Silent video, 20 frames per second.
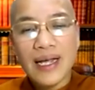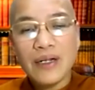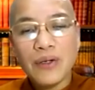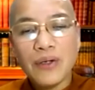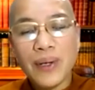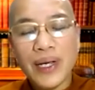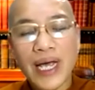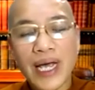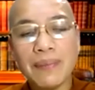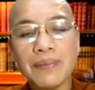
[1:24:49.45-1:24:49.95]

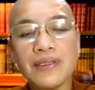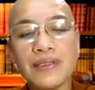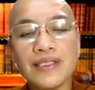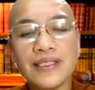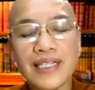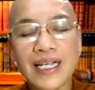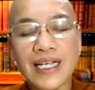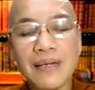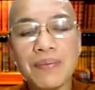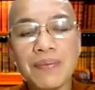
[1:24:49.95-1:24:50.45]
and we have
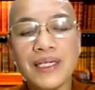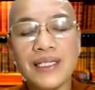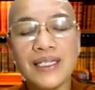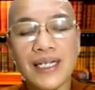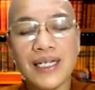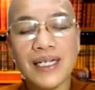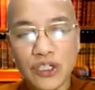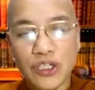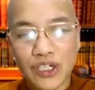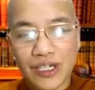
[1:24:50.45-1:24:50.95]

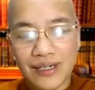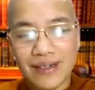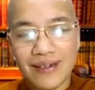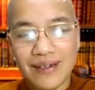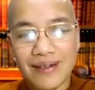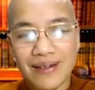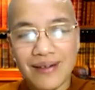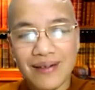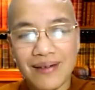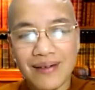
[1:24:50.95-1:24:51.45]
separate
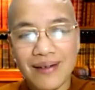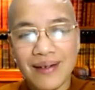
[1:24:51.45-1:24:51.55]
kitchen.